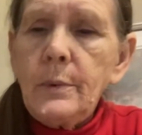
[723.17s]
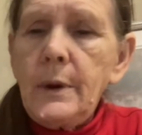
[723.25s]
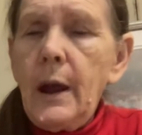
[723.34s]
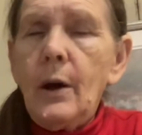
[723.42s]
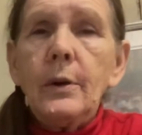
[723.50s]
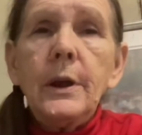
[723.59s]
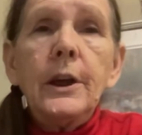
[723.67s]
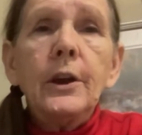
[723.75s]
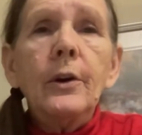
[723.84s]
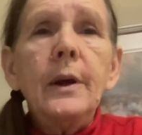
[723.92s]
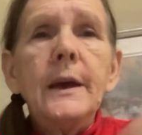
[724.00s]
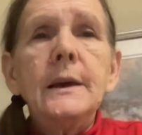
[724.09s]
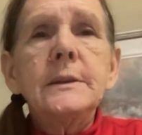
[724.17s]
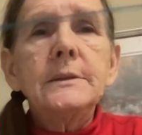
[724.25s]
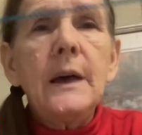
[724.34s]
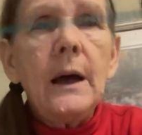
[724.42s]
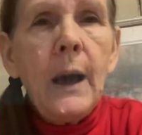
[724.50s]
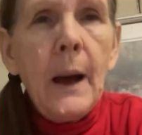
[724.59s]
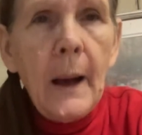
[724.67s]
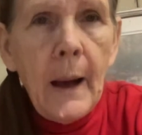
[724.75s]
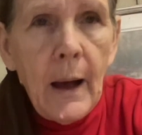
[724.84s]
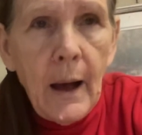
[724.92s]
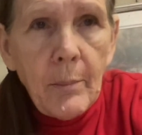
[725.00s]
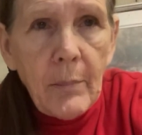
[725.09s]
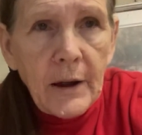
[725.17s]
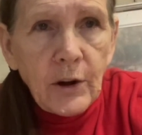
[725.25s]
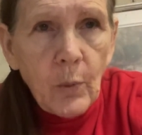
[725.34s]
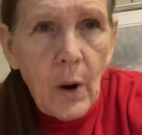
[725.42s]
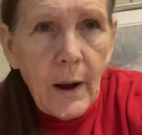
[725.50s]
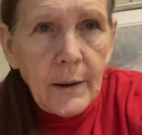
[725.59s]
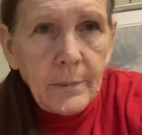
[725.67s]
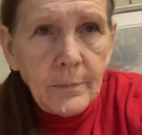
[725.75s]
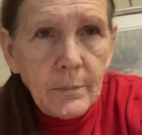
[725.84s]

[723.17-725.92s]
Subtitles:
now here is my twine.